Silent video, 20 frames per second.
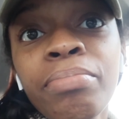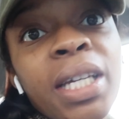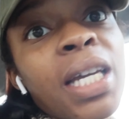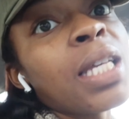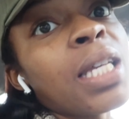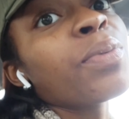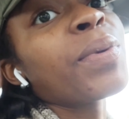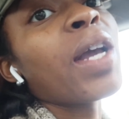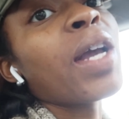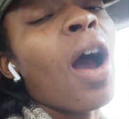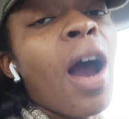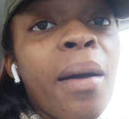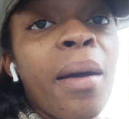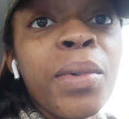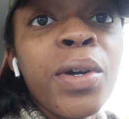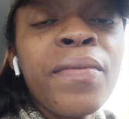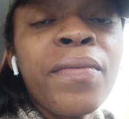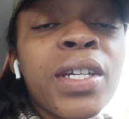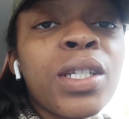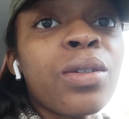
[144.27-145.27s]
because we are
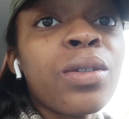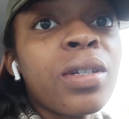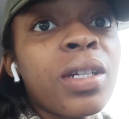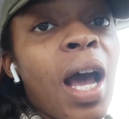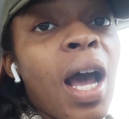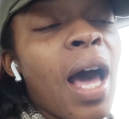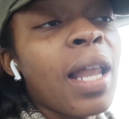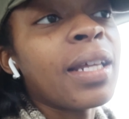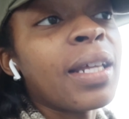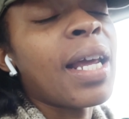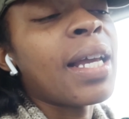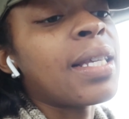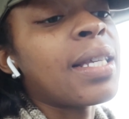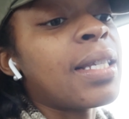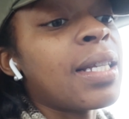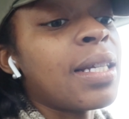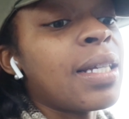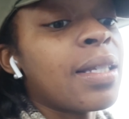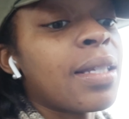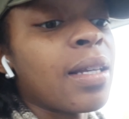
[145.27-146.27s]
moving during the holiday
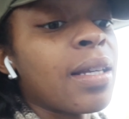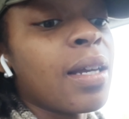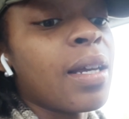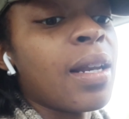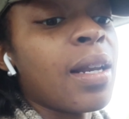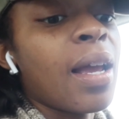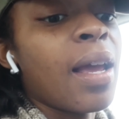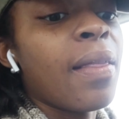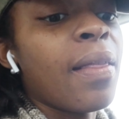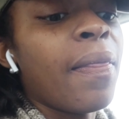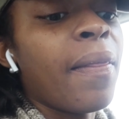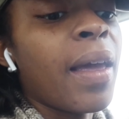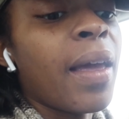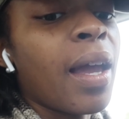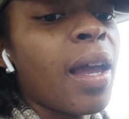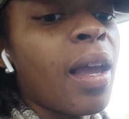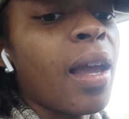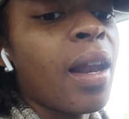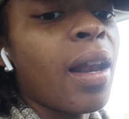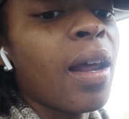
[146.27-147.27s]
season, and
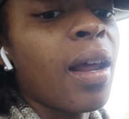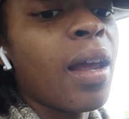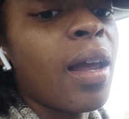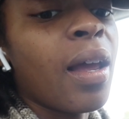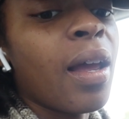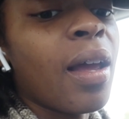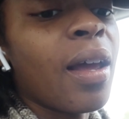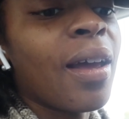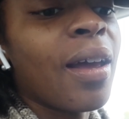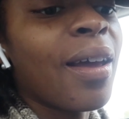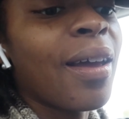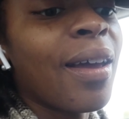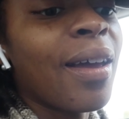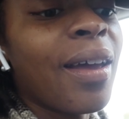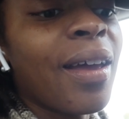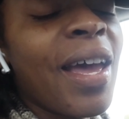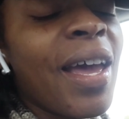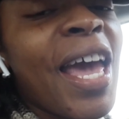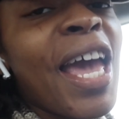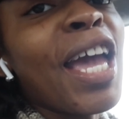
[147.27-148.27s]
then
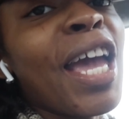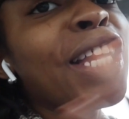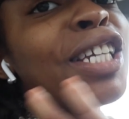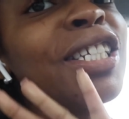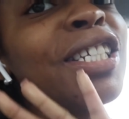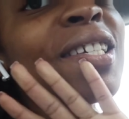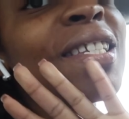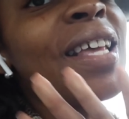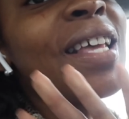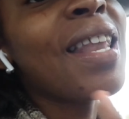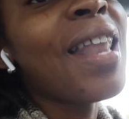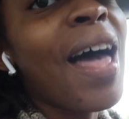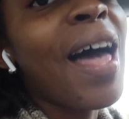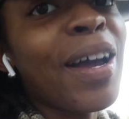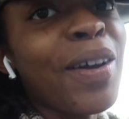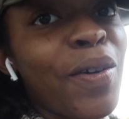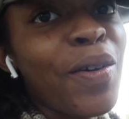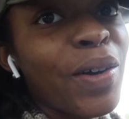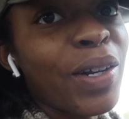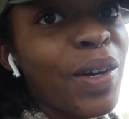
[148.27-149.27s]
it's just a
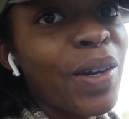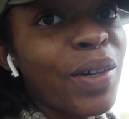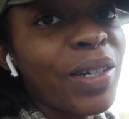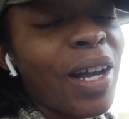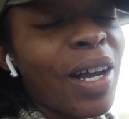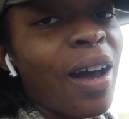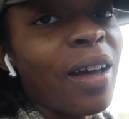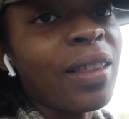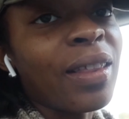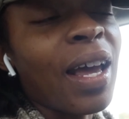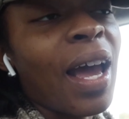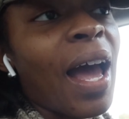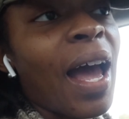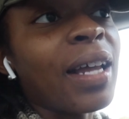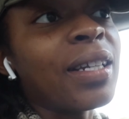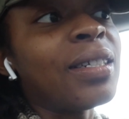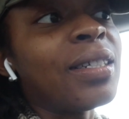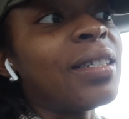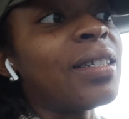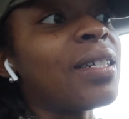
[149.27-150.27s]
lot going on, y'all, that
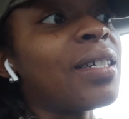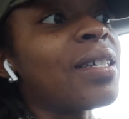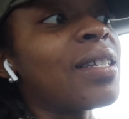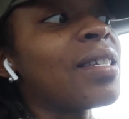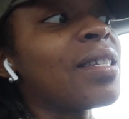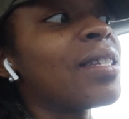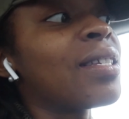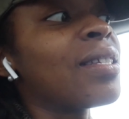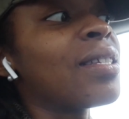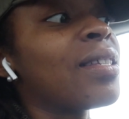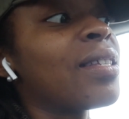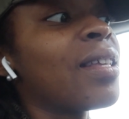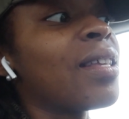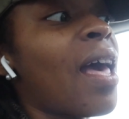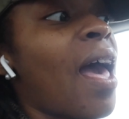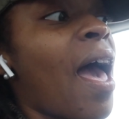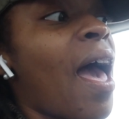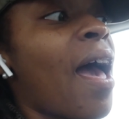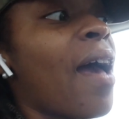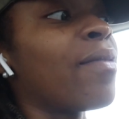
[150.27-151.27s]
I just
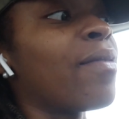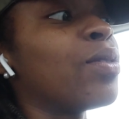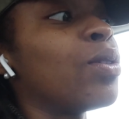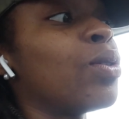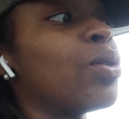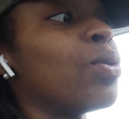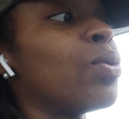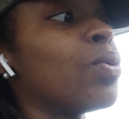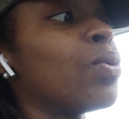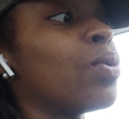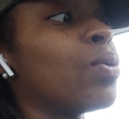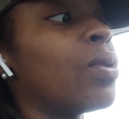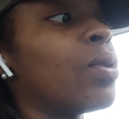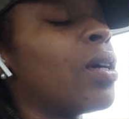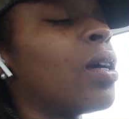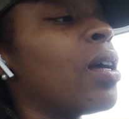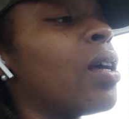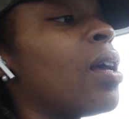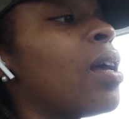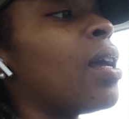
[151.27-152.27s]
have
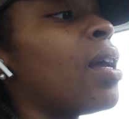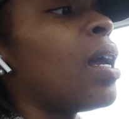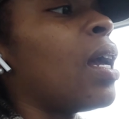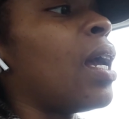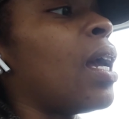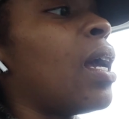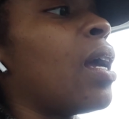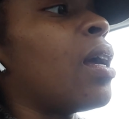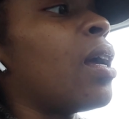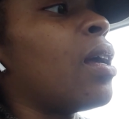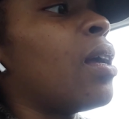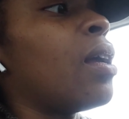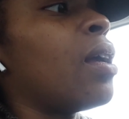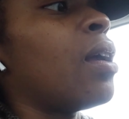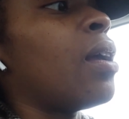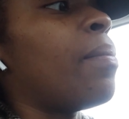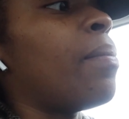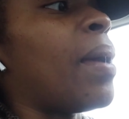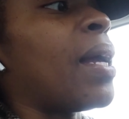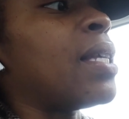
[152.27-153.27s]
to
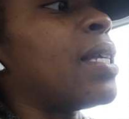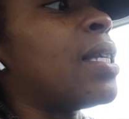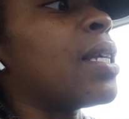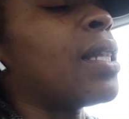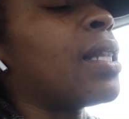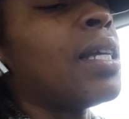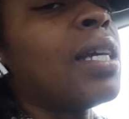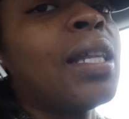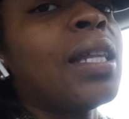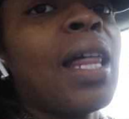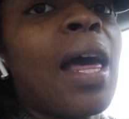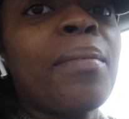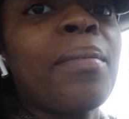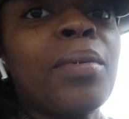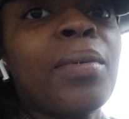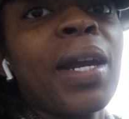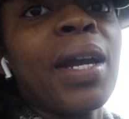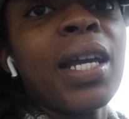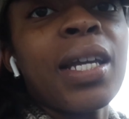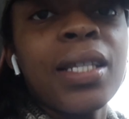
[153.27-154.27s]
basically
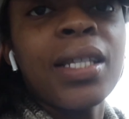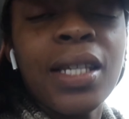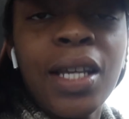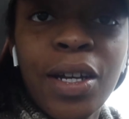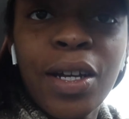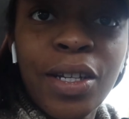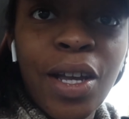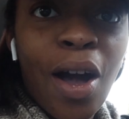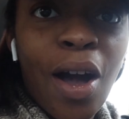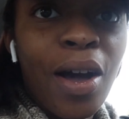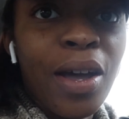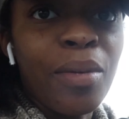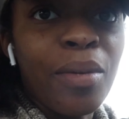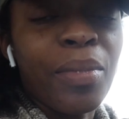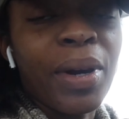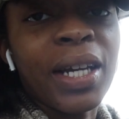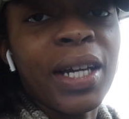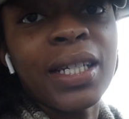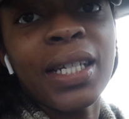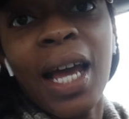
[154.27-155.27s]
elaborate and tell y'all and
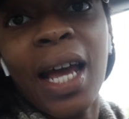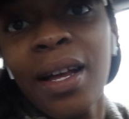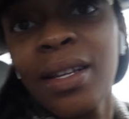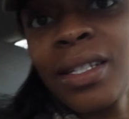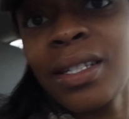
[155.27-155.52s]
break down